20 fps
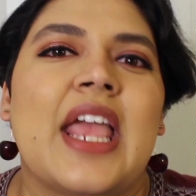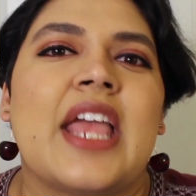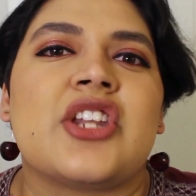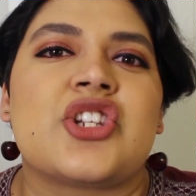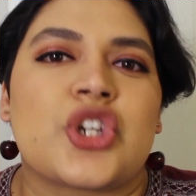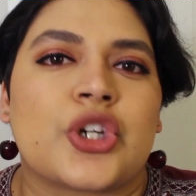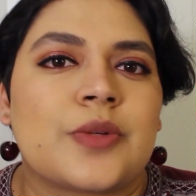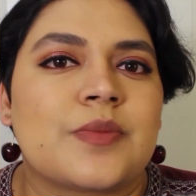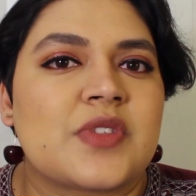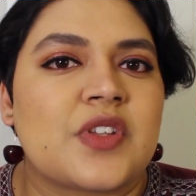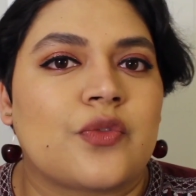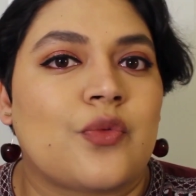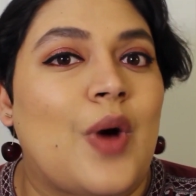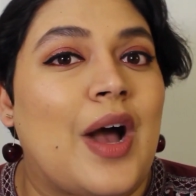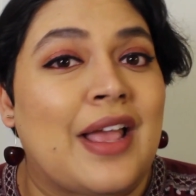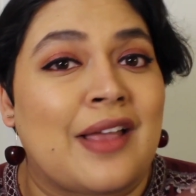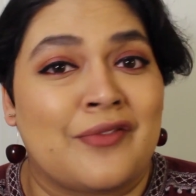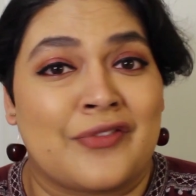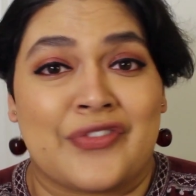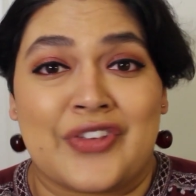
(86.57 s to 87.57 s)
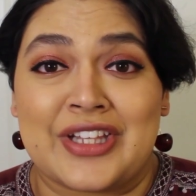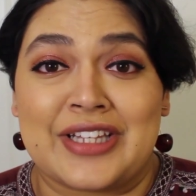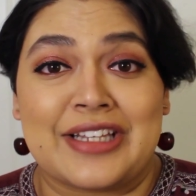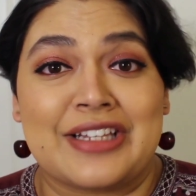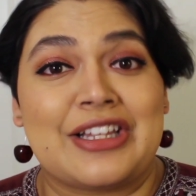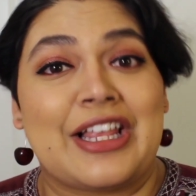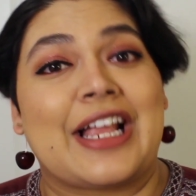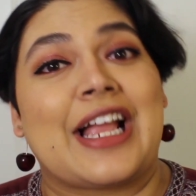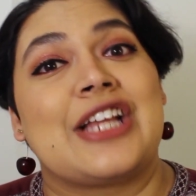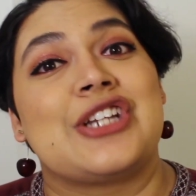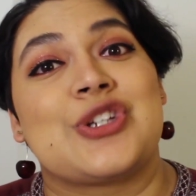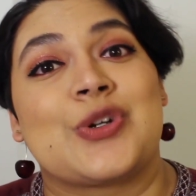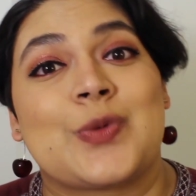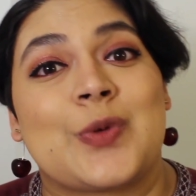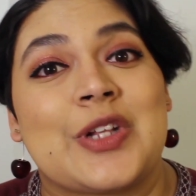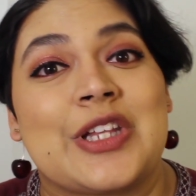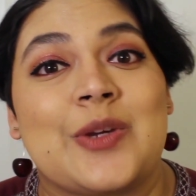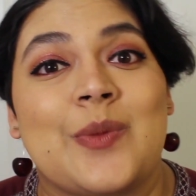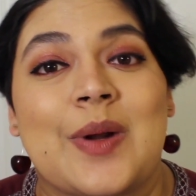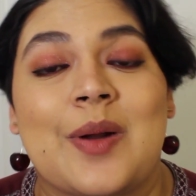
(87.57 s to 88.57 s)
in terms of why I'm feeling like I don't
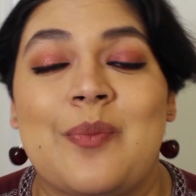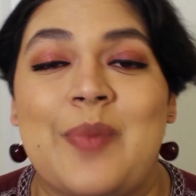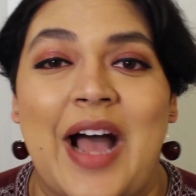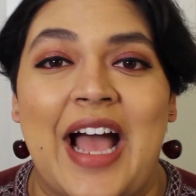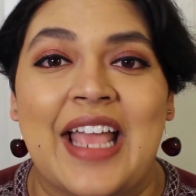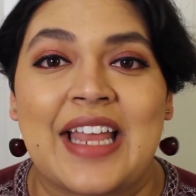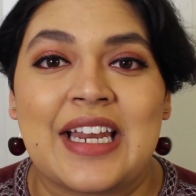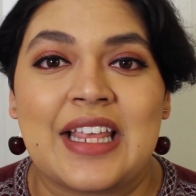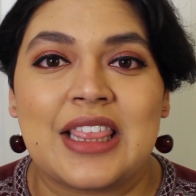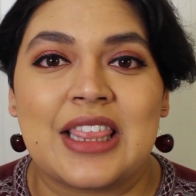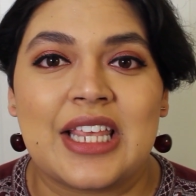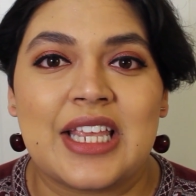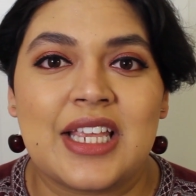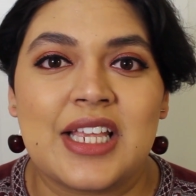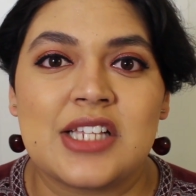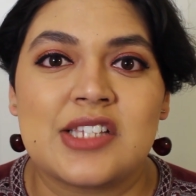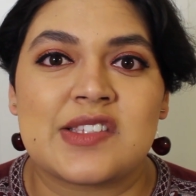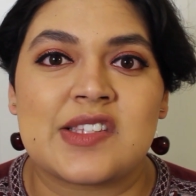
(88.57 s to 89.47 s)
really want to buy anything.